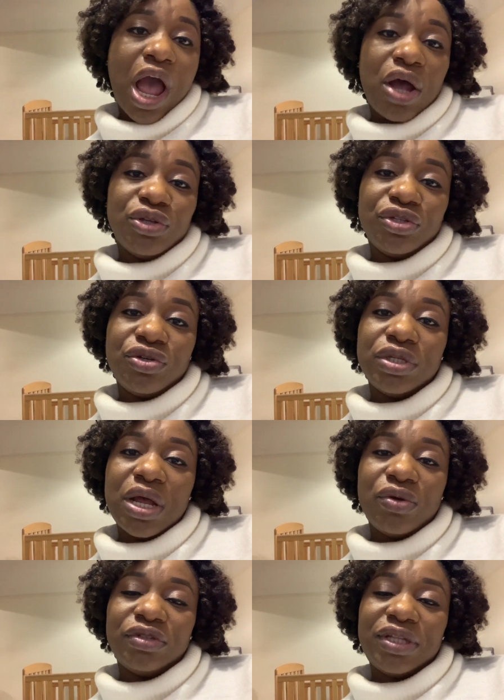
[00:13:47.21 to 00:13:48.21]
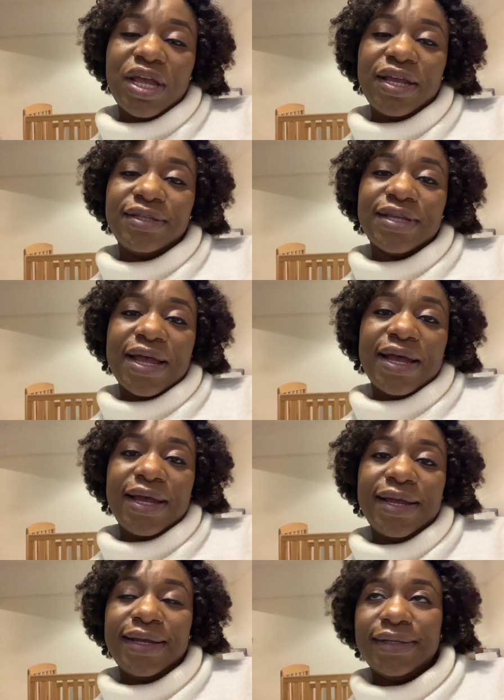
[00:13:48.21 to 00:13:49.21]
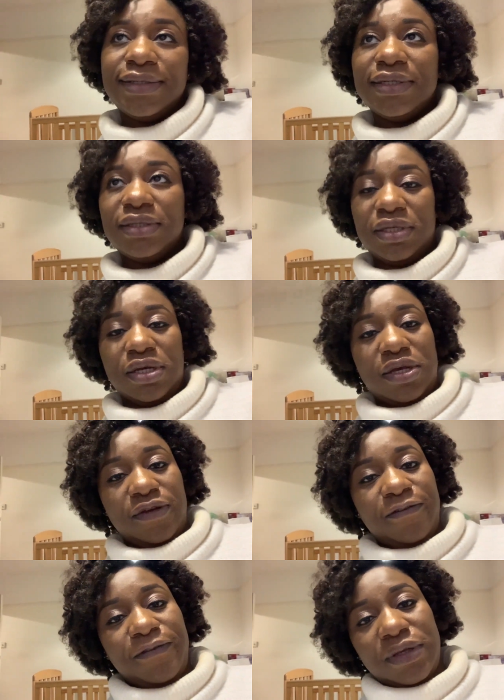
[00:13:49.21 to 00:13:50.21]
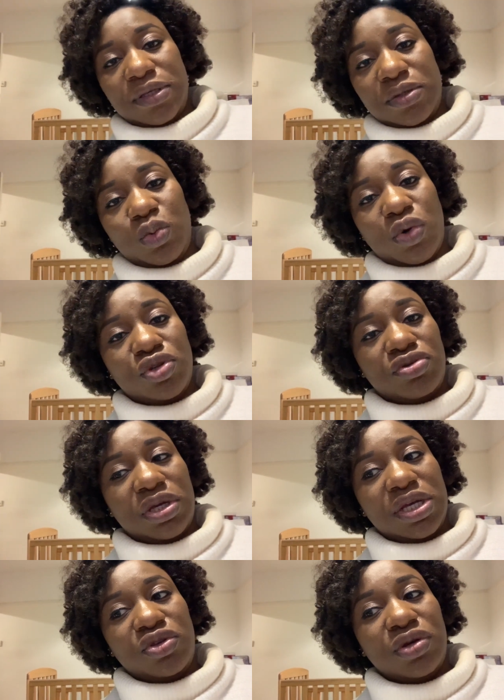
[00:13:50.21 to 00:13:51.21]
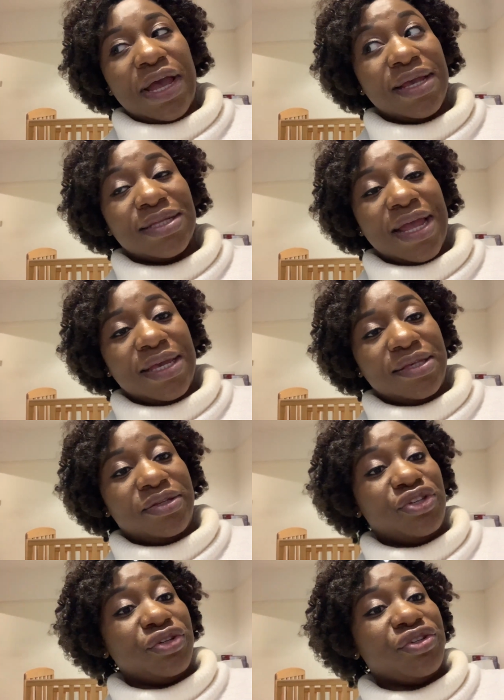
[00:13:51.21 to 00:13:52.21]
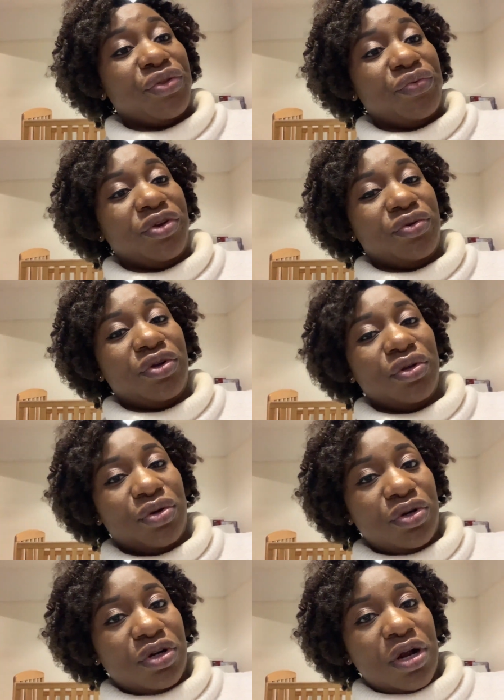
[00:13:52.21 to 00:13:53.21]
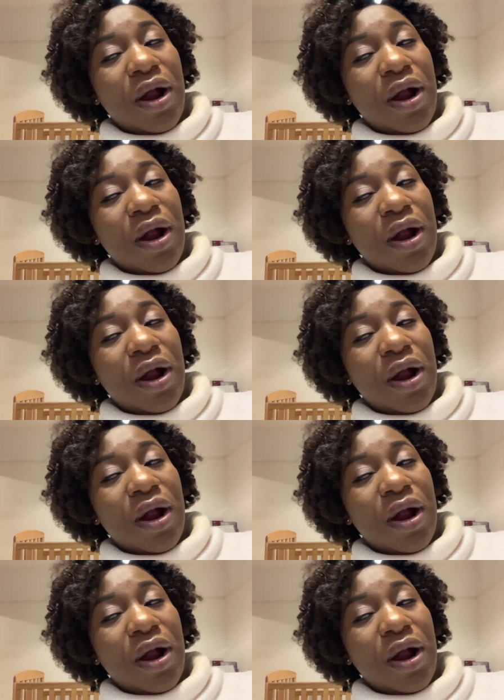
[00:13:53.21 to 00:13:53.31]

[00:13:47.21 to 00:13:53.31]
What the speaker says: I'll just go downstairs and fix what to eat. You guys, like, it's just 3 o'clock.